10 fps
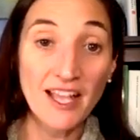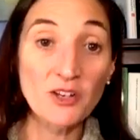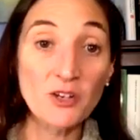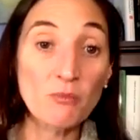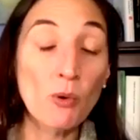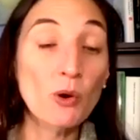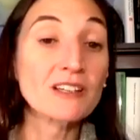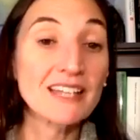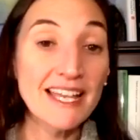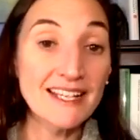and you're more
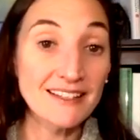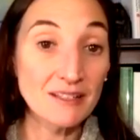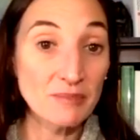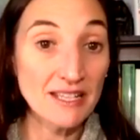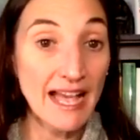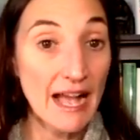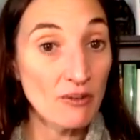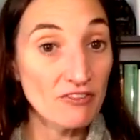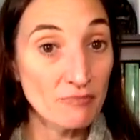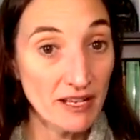likely to be
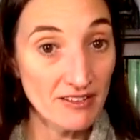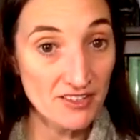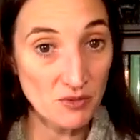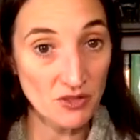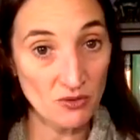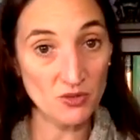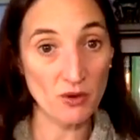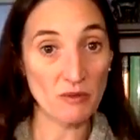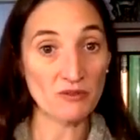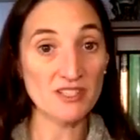out of balance with those
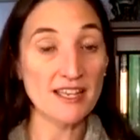hormones.